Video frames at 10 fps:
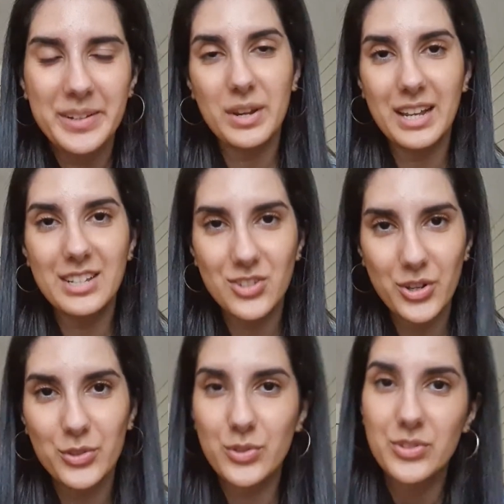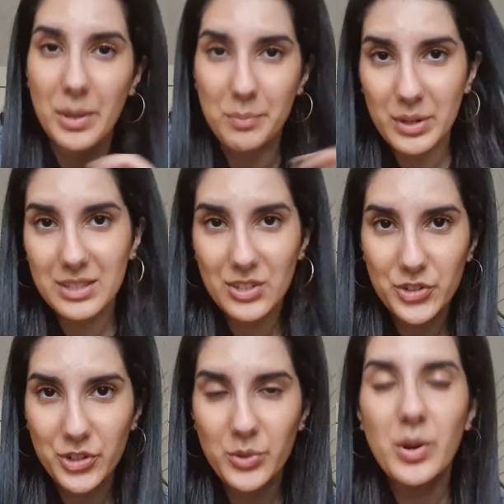When I started to separate the
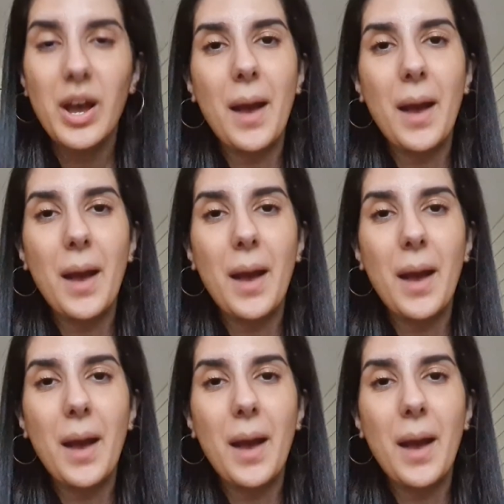two,